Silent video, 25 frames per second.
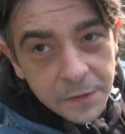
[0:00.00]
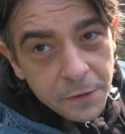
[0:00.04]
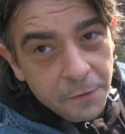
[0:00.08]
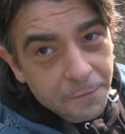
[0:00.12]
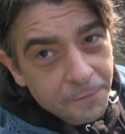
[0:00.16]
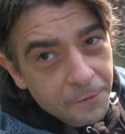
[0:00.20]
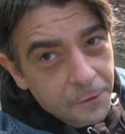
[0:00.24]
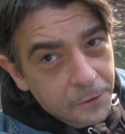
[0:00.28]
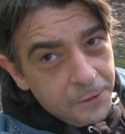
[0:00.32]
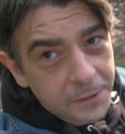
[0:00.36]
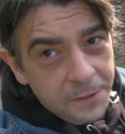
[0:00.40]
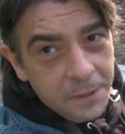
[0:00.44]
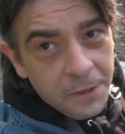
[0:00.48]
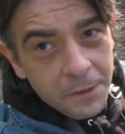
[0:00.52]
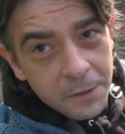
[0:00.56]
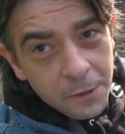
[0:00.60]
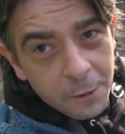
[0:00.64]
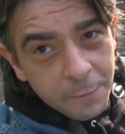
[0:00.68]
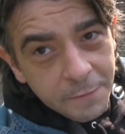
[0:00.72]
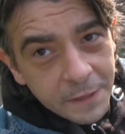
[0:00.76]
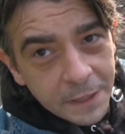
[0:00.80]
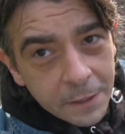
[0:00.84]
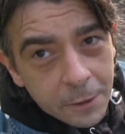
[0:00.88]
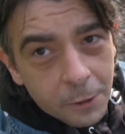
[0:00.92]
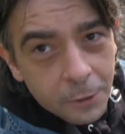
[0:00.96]
first
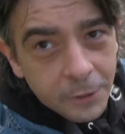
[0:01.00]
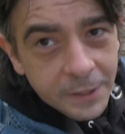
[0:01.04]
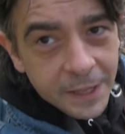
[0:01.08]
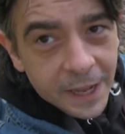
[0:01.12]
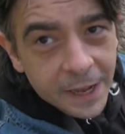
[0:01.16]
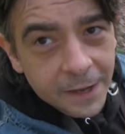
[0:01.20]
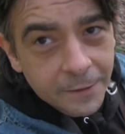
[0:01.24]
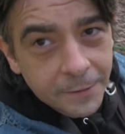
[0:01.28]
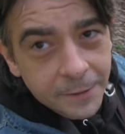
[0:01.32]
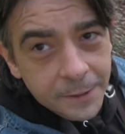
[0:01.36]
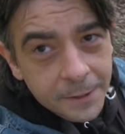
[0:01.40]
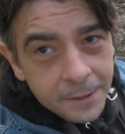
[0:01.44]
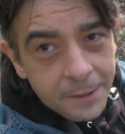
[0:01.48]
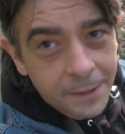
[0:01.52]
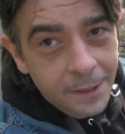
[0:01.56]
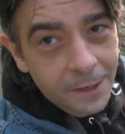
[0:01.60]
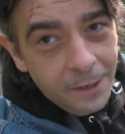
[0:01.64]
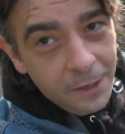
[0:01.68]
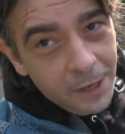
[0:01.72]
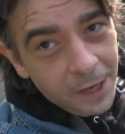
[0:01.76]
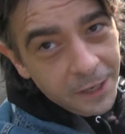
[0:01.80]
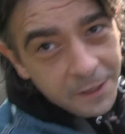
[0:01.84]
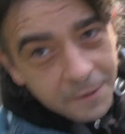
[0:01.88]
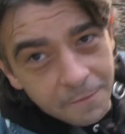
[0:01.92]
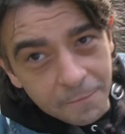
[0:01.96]
COVID lockdown, a
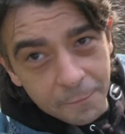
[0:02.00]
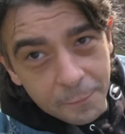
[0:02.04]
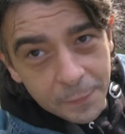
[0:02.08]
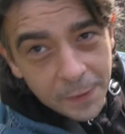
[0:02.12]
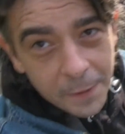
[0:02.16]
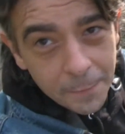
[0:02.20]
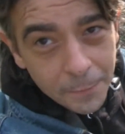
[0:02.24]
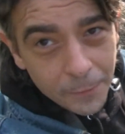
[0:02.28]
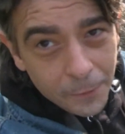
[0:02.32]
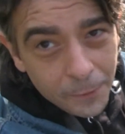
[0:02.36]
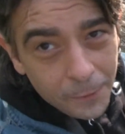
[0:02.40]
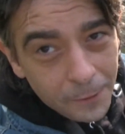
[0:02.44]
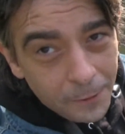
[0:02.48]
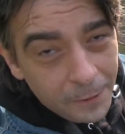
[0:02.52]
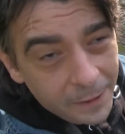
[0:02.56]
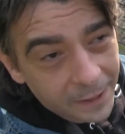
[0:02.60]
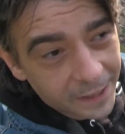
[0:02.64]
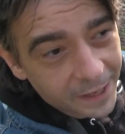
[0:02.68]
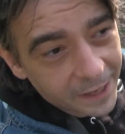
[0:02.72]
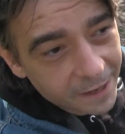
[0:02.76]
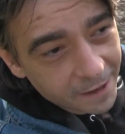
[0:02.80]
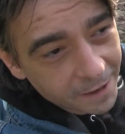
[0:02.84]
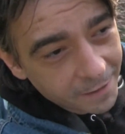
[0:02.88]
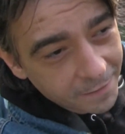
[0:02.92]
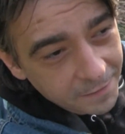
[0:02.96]
lot of people
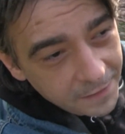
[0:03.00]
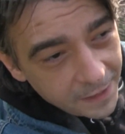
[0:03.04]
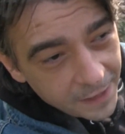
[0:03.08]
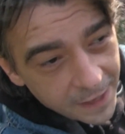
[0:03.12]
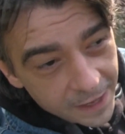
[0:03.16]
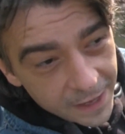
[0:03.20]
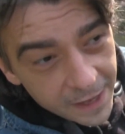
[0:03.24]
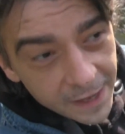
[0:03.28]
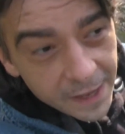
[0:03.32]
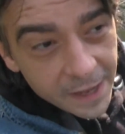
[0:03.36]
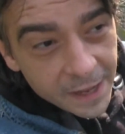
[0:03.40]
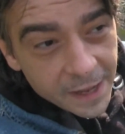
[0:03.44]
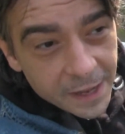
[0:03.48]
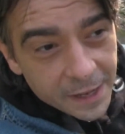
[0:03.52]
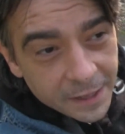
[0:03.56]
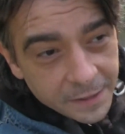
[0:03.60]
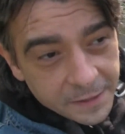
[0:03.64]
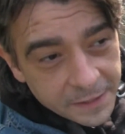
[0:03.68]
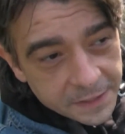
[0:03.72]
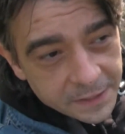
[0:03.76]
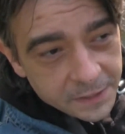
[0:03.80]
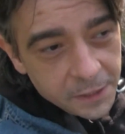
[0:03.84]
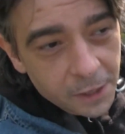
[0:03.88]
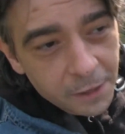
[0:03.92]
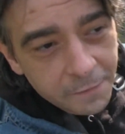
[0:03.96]
have
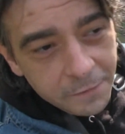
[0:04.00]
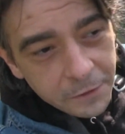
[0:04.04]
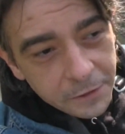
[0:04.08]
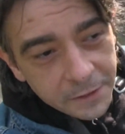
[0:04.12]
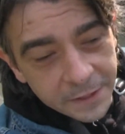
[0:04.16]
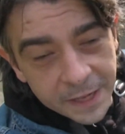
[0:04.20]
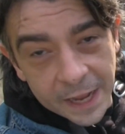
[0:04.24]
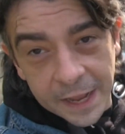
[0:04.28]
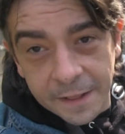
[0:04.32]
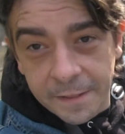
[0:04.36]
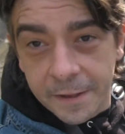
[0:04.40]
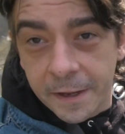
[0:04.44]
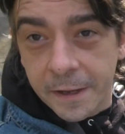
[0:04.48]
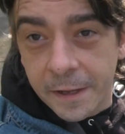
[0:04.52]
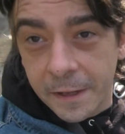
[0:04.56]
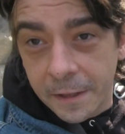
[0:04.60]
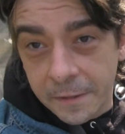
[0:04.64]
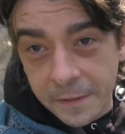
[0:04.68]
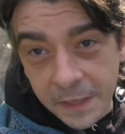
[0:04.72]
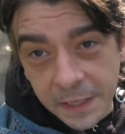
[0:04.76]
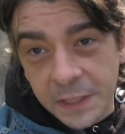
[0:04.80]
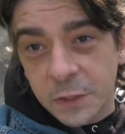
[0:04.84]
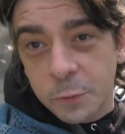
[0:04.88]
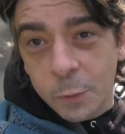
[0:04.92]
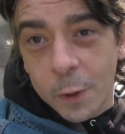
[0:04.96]
discovered that
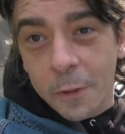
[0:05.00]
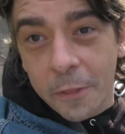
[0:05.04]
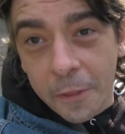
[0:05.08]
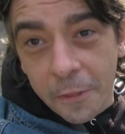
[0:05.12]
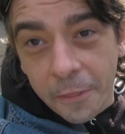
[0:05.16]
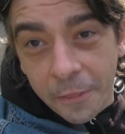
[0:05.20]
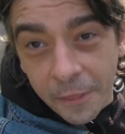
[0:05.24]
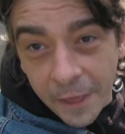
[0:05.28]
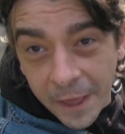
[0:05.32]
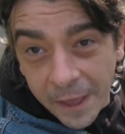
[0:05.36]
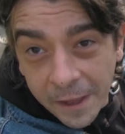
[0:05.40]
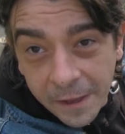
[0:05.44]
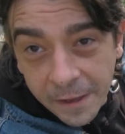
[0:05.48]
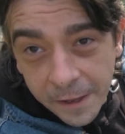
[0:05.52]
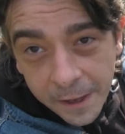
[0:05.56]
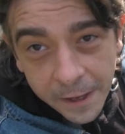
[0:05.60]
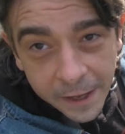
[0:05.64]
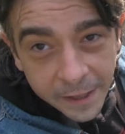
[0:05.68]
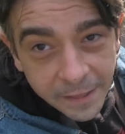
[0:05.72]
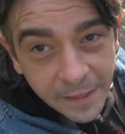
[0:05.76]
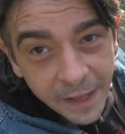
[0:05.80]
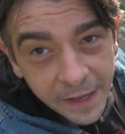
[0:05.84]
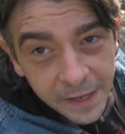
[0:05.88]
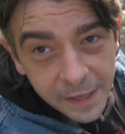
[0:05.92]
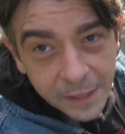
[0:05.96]
this was a thing
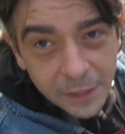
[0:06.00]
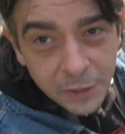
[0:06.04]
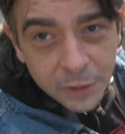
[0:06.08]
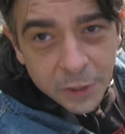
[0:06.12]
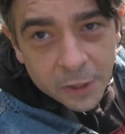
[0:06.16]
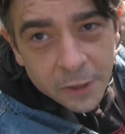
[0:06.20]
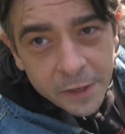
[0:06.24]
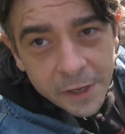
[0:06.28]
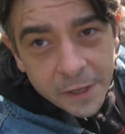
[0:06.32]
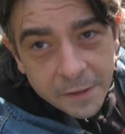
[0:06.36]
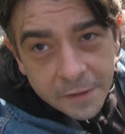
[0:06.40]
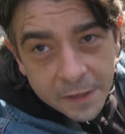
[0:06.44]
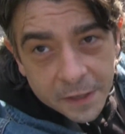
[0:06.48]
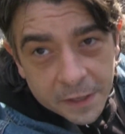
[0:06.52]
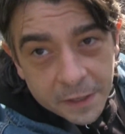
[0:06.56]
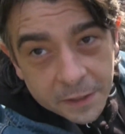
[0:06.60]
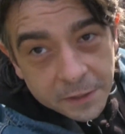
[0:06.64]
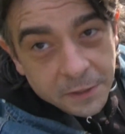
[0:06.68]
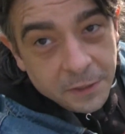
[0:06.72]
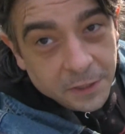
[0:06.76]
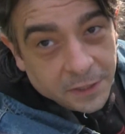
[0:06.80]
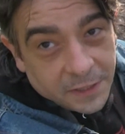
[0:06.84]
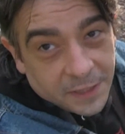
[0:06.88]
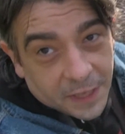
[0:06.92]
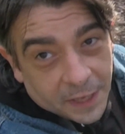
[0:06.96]
and they enjoy it,
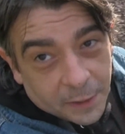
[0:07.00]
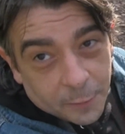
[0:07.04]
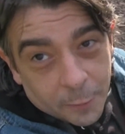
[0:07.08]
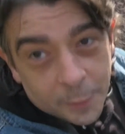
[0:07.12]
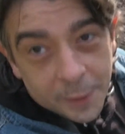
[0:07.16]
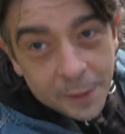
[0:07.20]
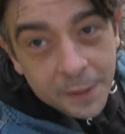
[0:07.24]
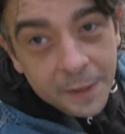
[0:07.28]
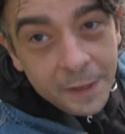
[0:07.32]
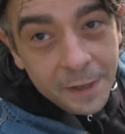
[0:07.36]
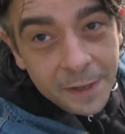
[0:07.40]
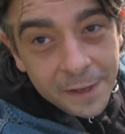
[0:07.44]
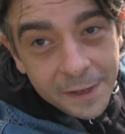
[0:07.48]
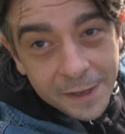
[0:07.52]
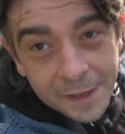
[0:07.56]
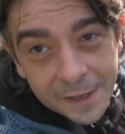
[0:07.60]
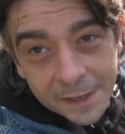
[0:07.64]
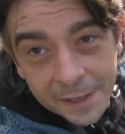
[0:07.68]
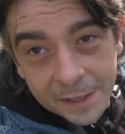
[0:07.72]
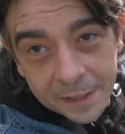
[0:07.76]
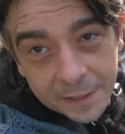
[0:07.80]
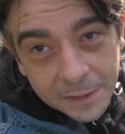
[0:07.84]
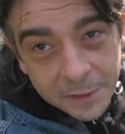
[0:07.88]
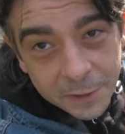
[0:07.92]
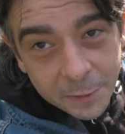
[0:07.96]
just like we
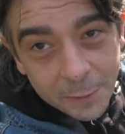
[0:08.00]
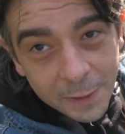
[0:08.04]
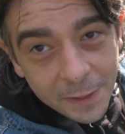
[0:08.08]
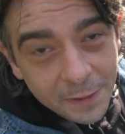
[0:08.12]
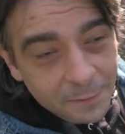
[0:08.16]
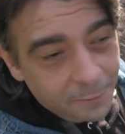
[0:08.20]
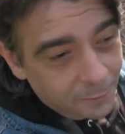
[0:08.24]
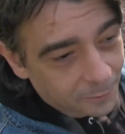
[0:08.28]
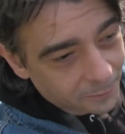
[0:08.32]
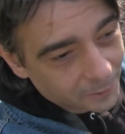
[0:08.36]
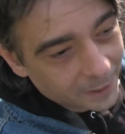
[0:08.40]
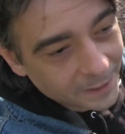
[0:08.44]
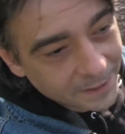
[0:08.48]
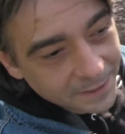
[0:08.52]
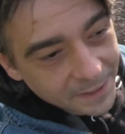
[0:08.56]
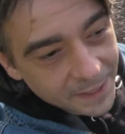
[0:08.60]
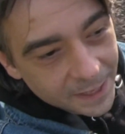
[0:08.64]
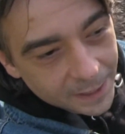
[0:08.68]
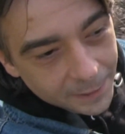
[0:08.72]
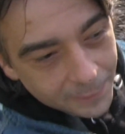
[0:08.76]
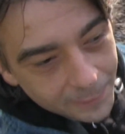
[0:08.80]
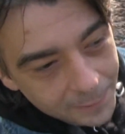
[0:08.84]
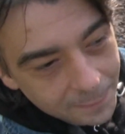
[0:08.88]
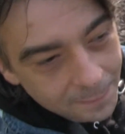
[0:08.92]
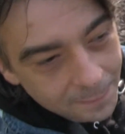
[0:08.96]
are doing right now.